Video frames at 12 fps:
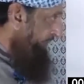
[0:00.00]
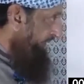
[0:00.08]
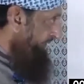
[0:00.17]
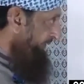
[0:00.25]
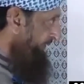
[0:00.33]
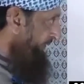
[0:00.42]

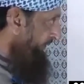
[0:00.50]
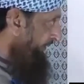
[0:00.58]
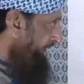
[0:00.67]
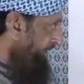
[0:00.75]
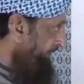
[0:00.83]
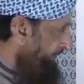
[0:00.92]
imprisoned the
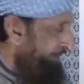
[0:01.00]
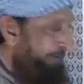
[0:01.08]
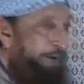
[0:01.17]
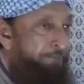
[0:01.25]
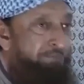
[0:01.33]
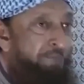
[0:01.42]
world of
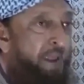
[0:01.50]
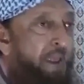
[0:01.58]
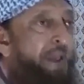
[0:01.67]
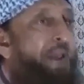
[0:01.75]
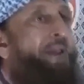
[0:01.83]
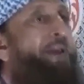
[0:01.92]
Islam.
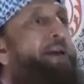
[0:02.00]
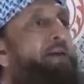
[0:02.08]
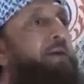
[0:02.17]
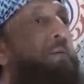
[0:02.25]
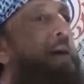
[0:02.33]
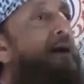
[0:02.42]

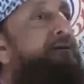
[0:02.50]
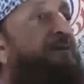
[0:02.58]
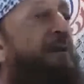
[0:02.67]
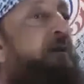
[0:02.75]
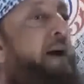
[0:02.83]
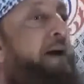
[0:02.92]
He is the
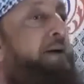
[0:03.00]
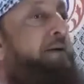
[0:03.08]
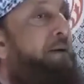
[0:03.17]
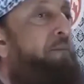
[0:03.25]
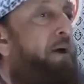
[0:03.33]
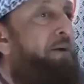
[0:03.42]

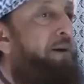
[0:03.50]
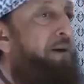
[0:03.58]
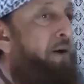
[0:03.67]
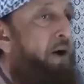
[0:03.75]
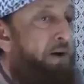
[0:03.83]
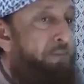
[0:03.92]
mastermind of the
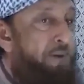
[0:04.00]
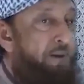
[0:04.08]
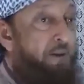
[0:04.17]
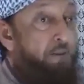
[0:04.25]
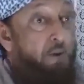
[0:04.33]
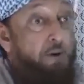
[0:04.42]
modern
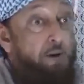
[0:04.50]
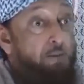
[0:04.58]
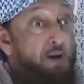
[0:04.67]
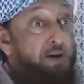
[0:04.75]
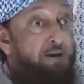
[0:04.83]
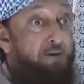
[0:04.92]
economy and the
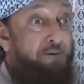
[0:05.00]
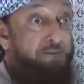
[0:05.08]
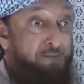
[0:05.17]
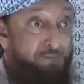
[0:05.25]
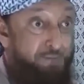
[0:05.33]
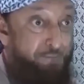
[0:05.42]
modern
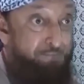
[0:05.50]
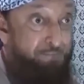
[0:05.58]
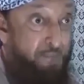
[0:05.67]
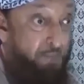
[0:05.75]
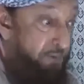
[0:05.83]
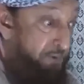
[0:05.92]
monetary system